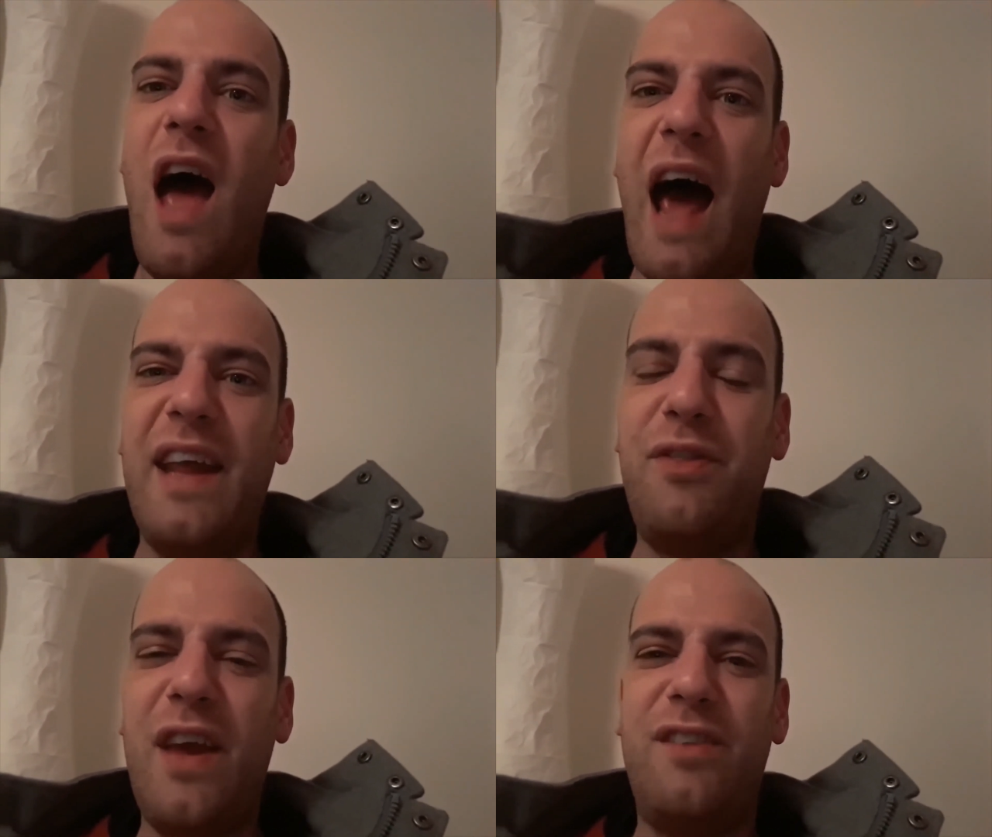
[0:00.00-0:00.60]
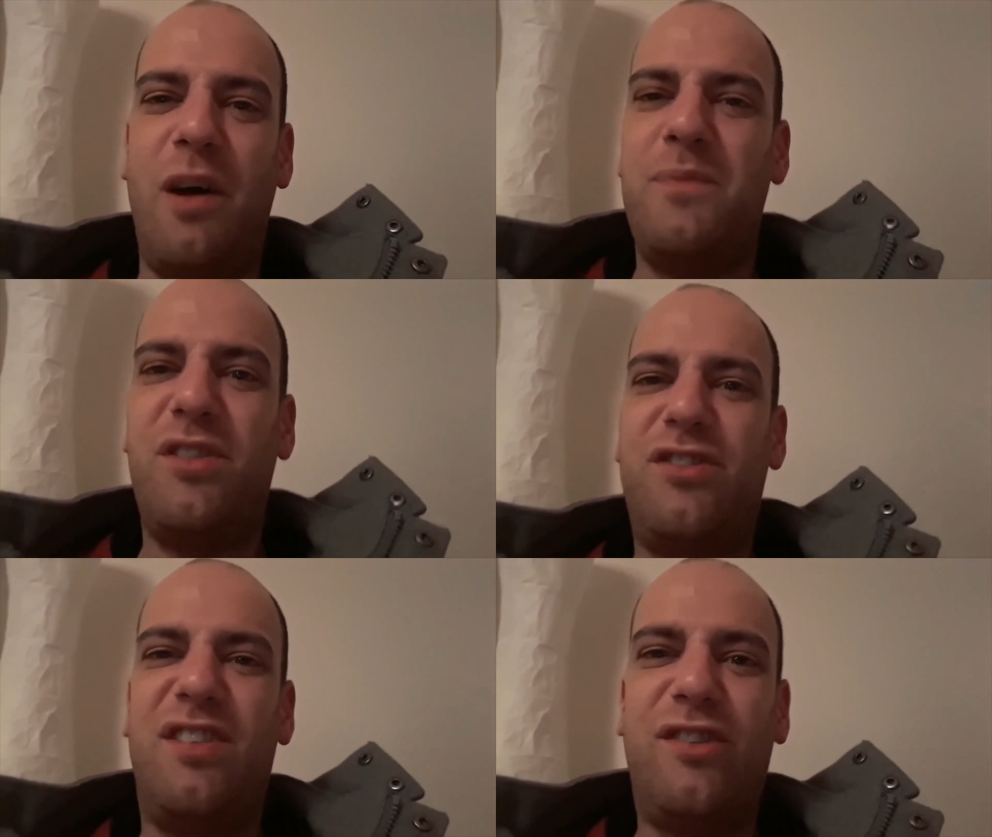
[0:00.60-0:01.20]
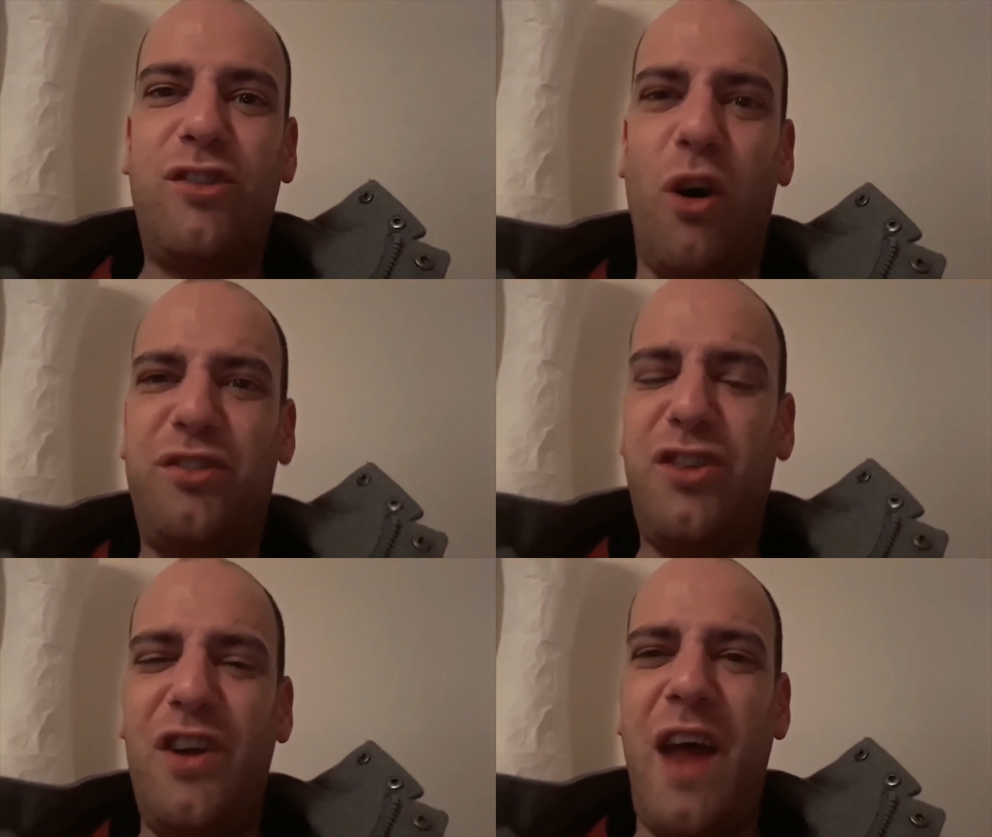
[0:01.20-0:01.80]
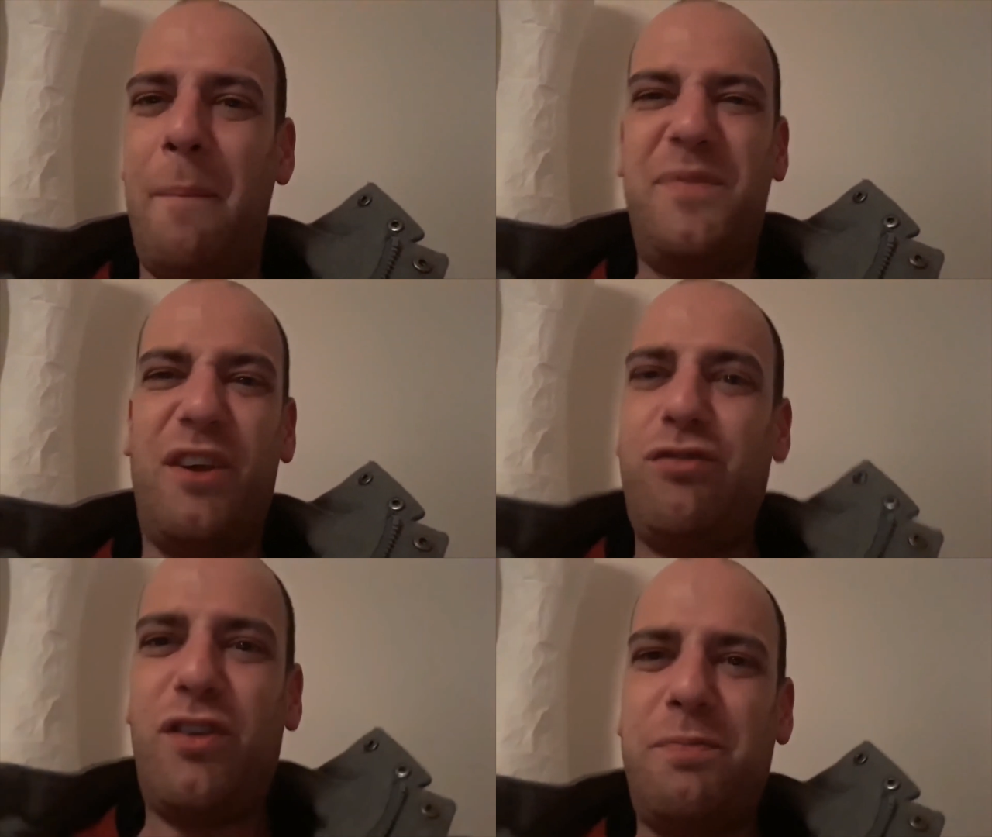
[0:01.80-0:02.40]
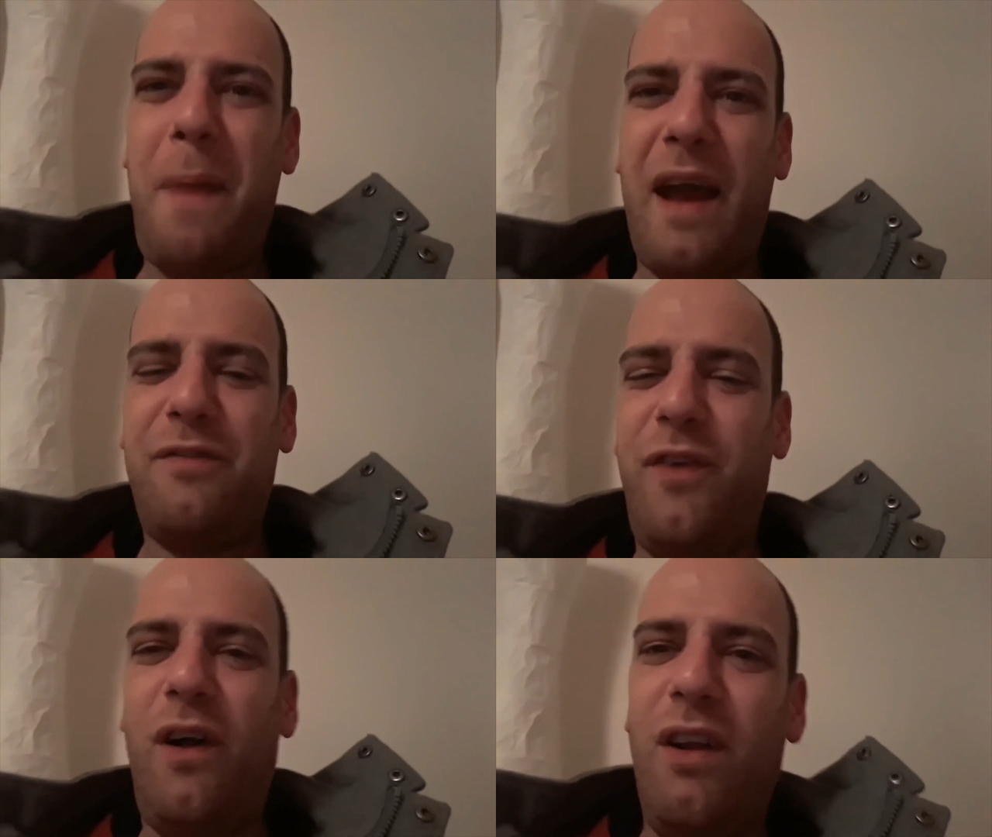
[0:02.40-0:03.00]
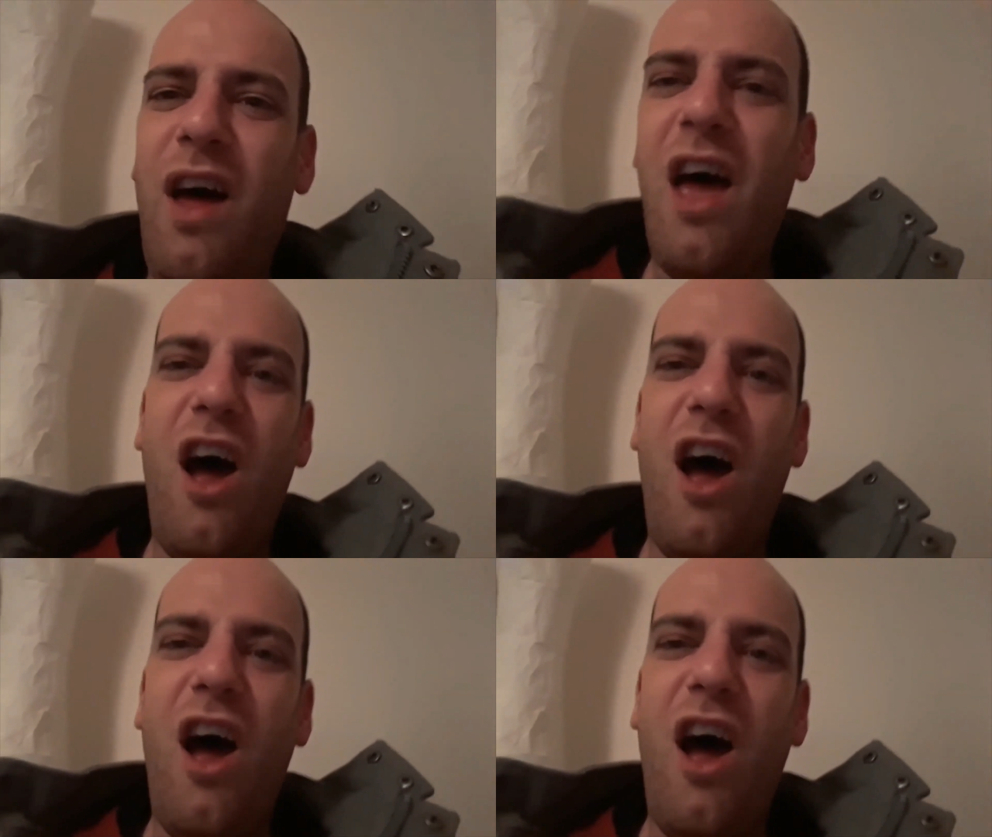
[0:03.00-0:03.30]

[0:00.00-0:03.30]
and he thinks I'm just disgusting, I'm disrespectful,